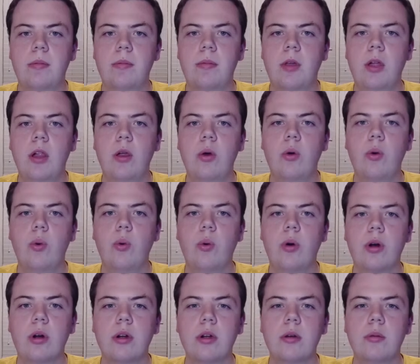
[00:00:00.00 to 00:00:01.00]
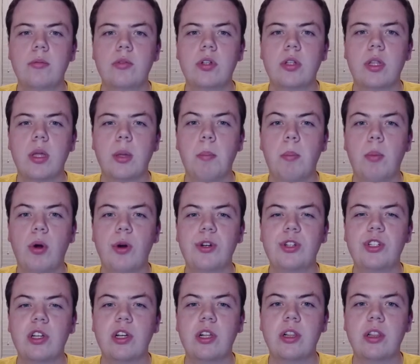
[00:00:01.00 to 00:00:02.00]
Hello and welcome to the
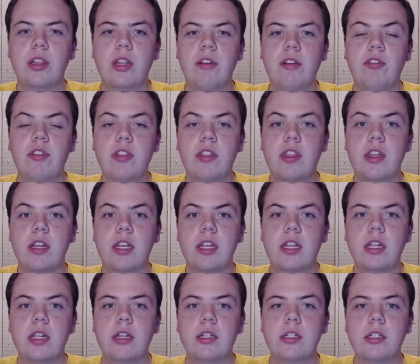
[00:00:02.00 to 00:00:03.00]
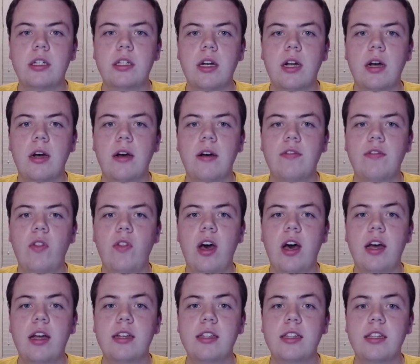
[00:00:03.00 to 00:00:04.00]
March 11th edition of the
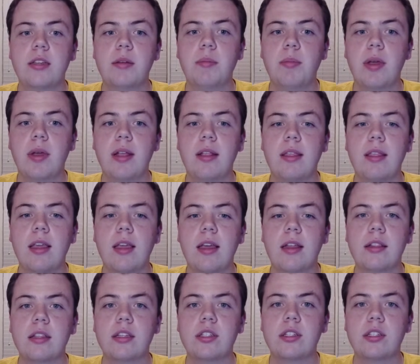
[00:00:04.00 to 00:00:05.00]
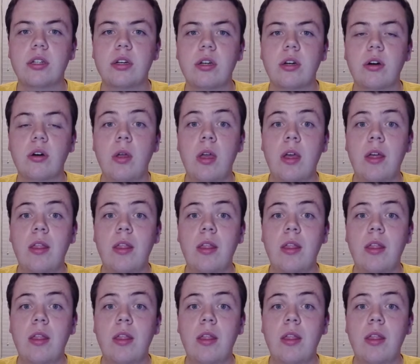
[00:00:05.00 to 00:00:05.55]
Hot Tip Bets Daily Show.